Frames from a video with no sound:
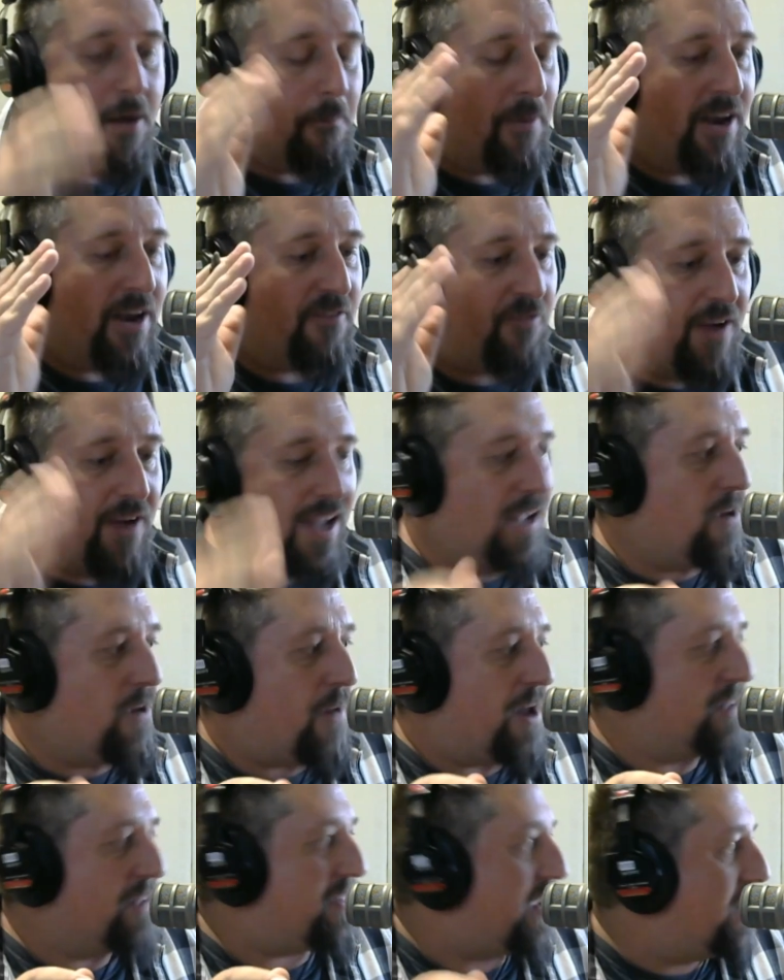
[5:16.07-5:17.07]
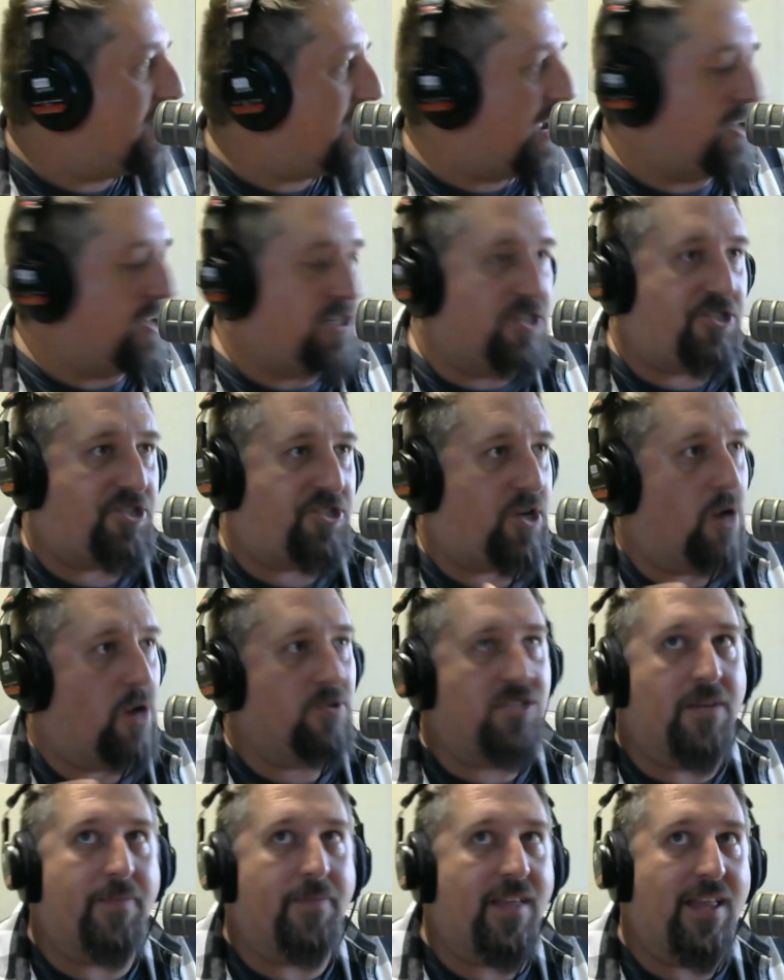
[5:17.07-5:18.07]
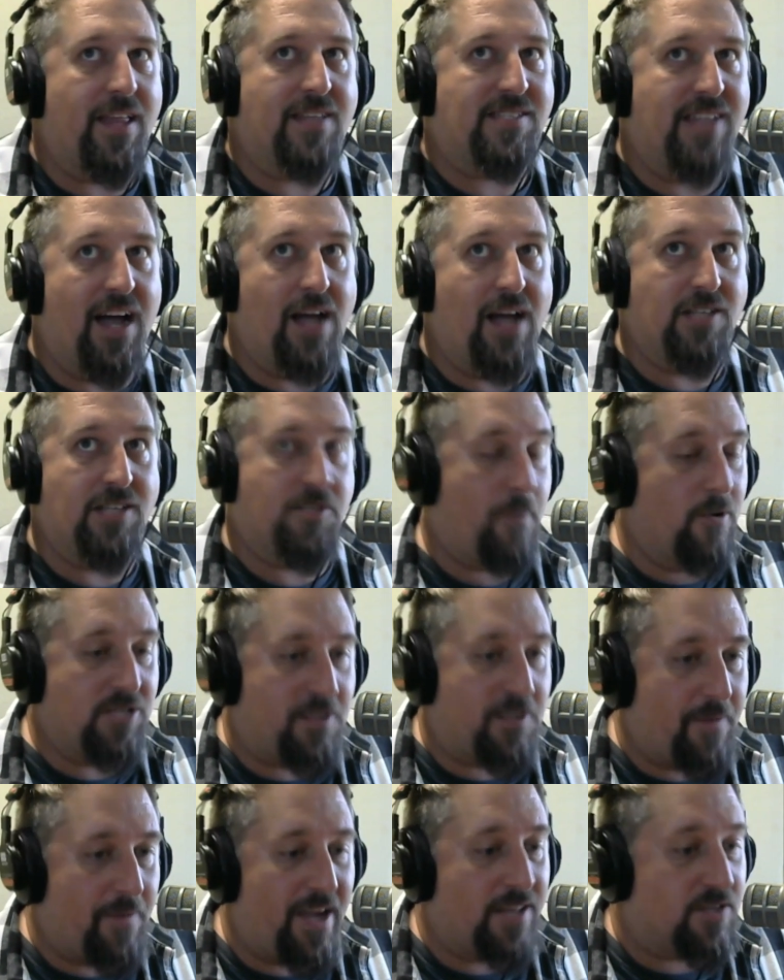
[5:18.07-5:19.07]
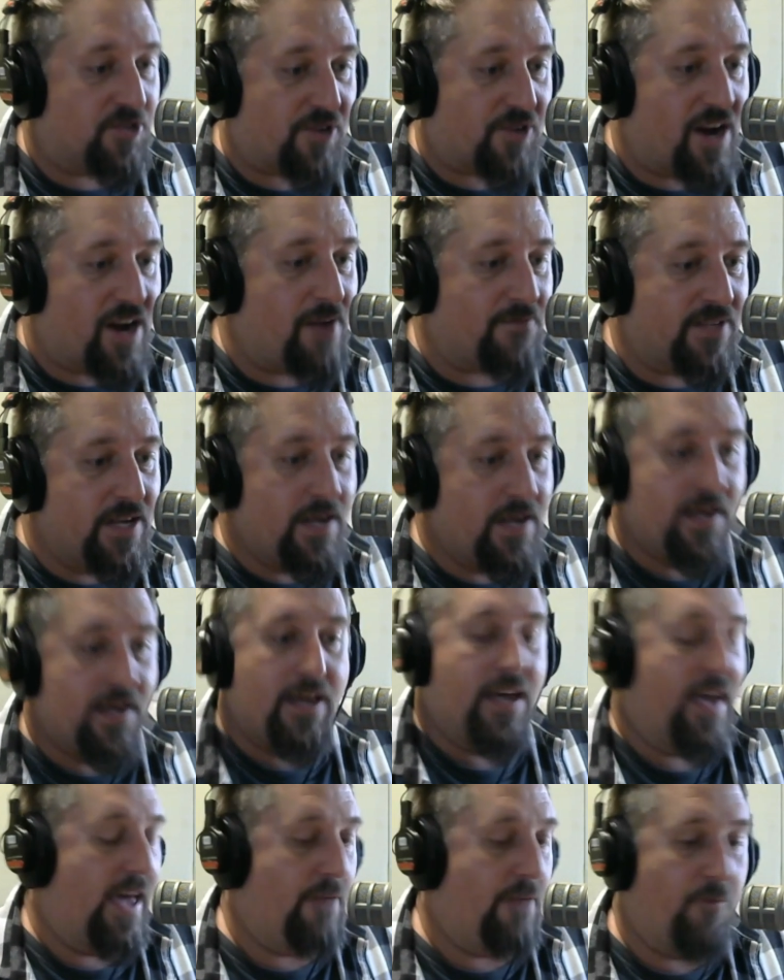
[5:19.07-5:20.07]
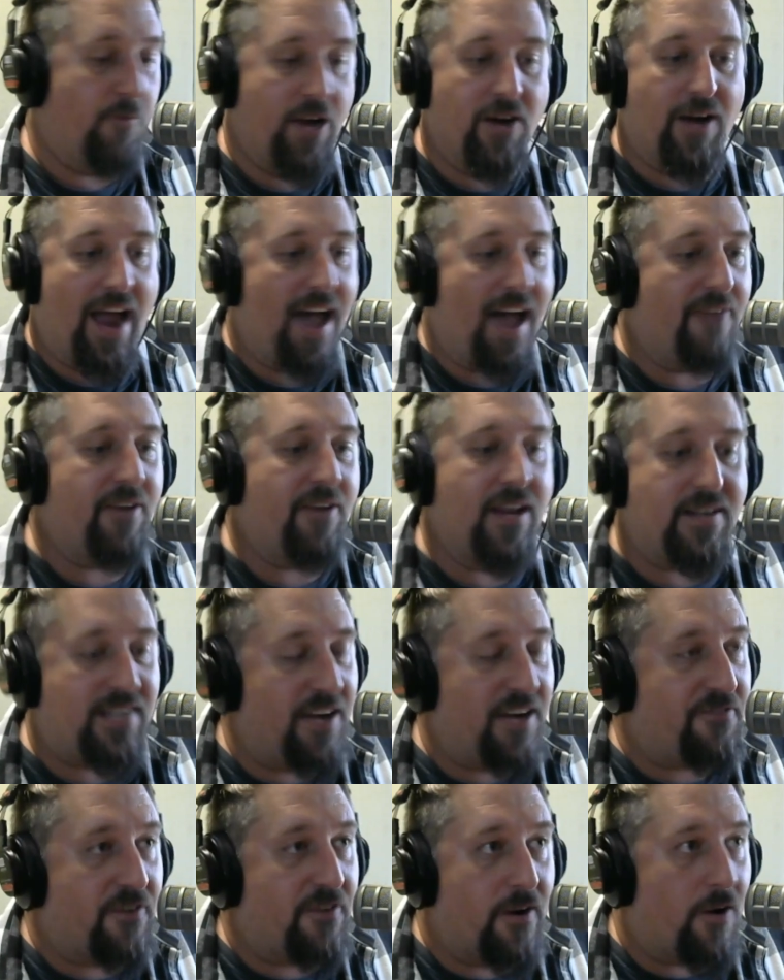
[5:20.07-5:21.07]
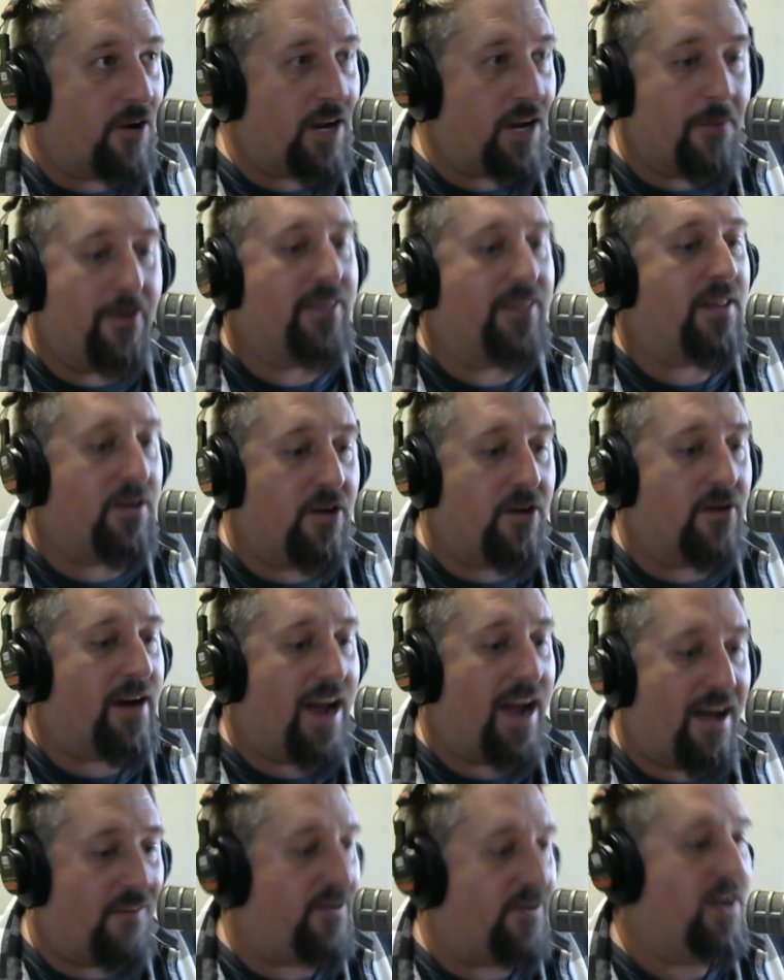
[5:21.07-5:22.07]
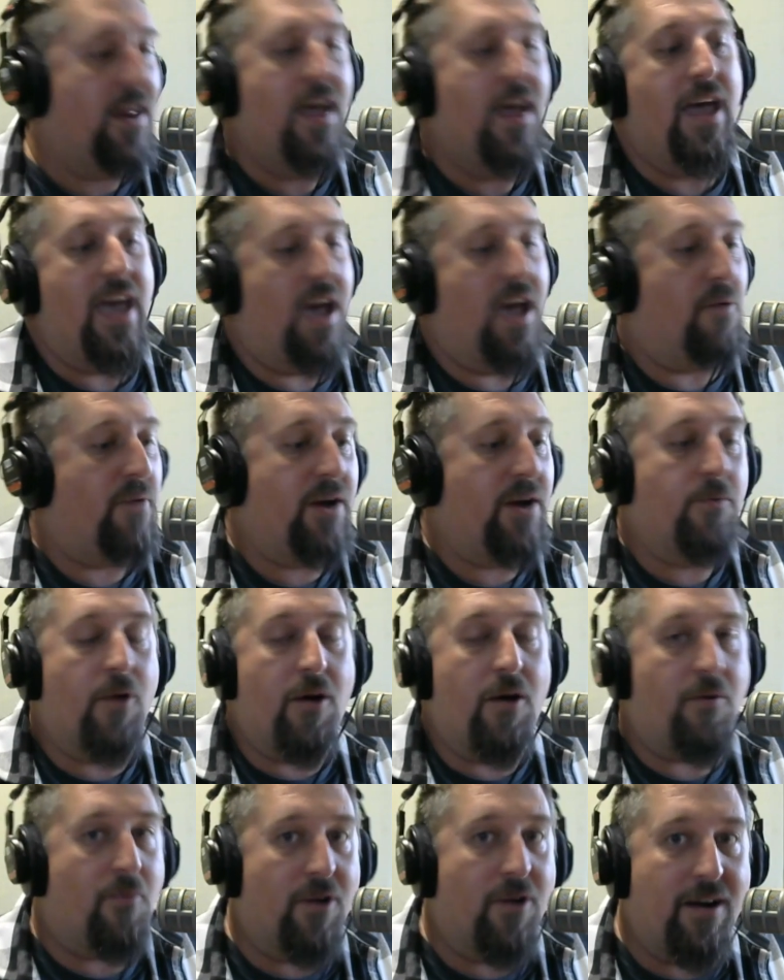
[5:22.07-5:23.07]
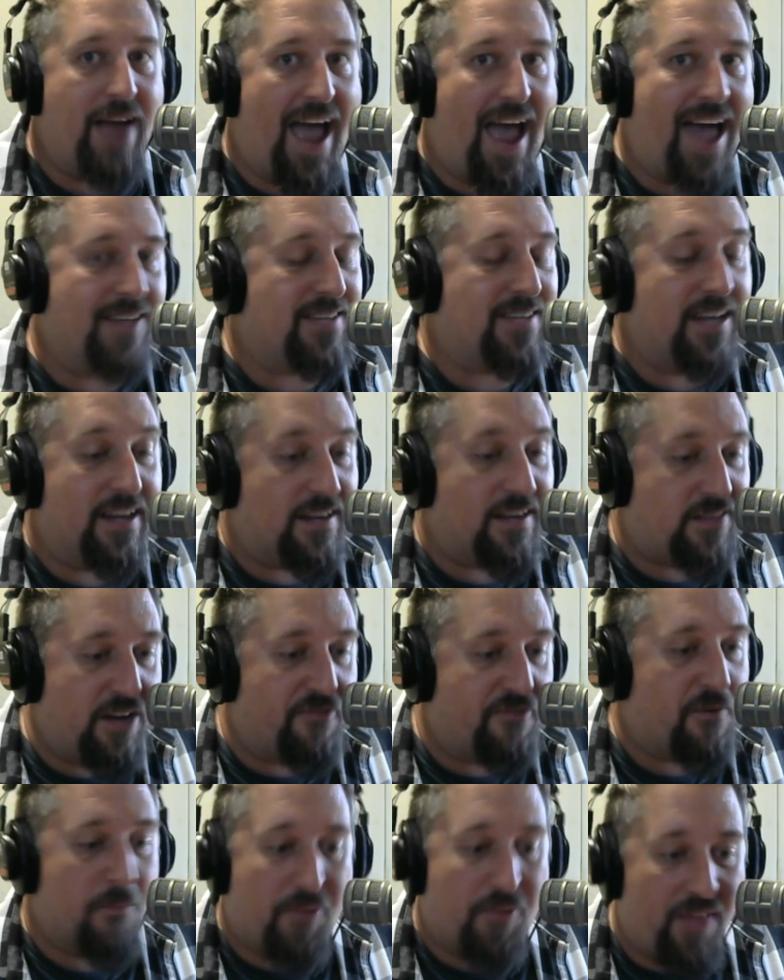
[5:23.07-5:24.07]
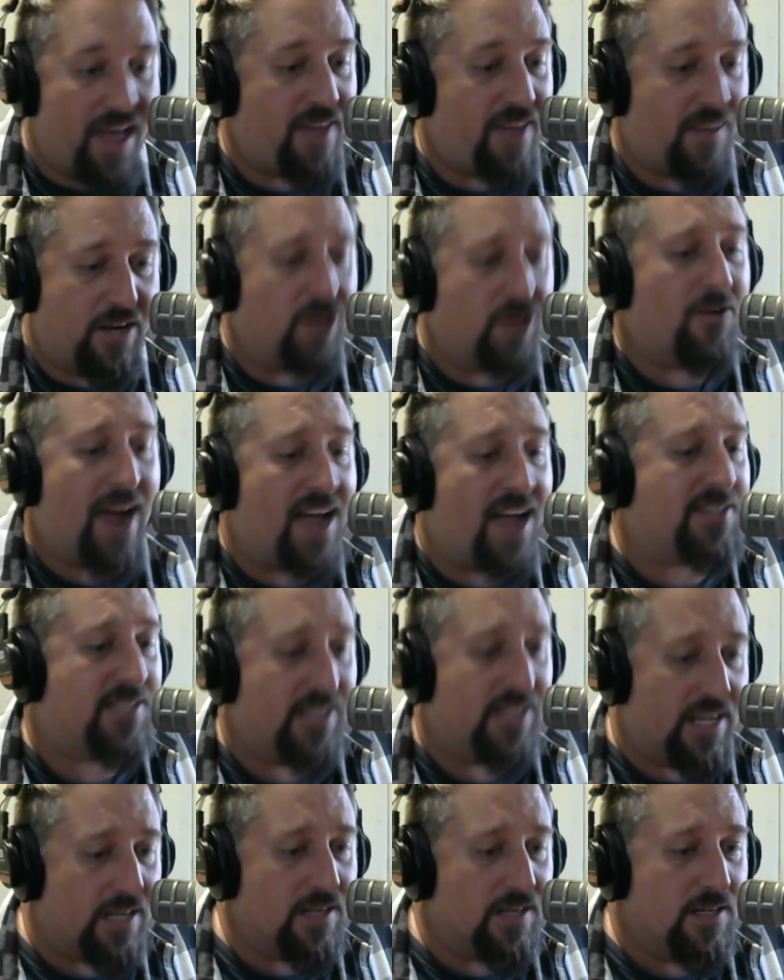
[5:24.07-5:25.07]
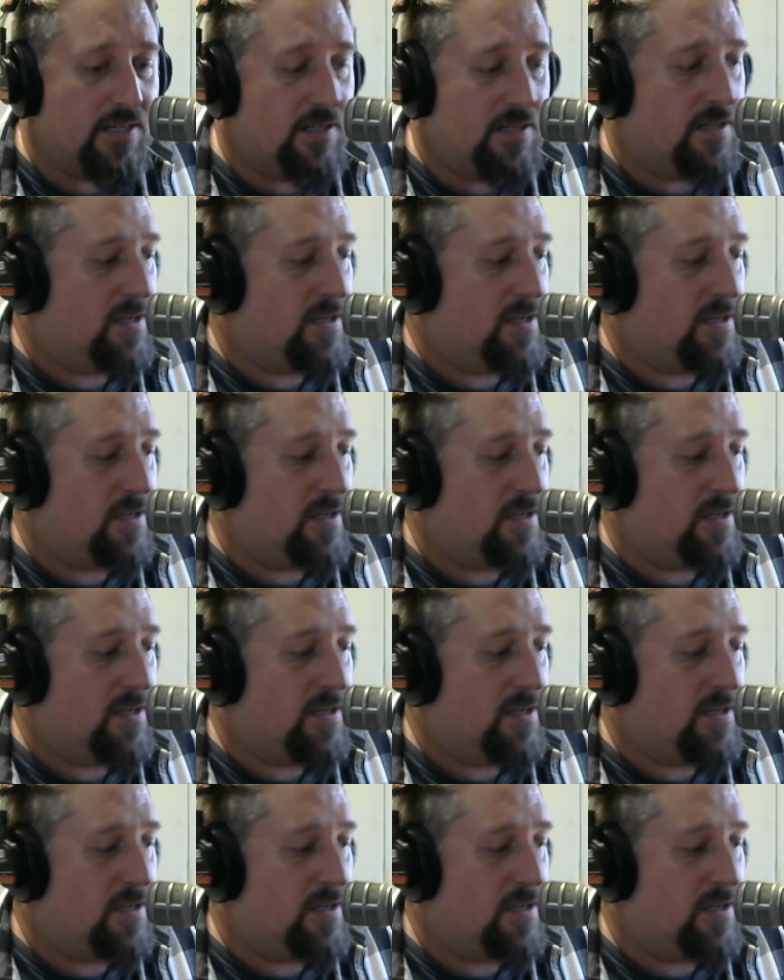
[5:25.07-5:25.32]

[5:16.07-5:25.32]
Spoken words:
But if we can go out there and just show something that's not supposed to be in the script, and we're having a different argument than you're having, and we're acting in a different play than you're acting in,